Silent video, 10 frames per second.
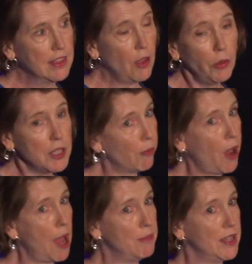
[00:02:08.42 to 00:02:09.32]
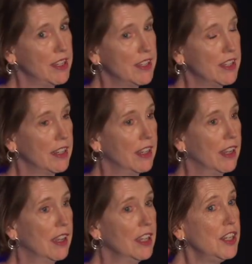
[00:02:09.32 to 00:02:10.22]
The only problem is
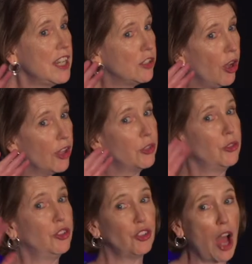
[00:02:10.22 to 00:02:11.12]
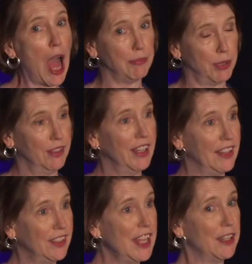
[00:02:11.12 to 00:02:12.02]
you need to also stop
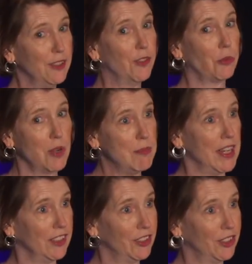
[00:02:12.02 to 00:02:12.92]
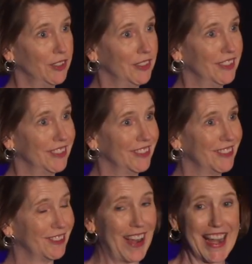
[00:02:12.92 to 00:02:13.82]
at the end of 3 minutes,
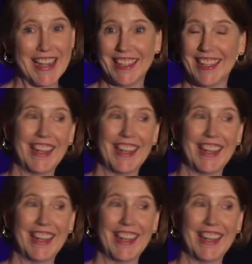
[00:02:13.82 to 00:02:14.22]
right?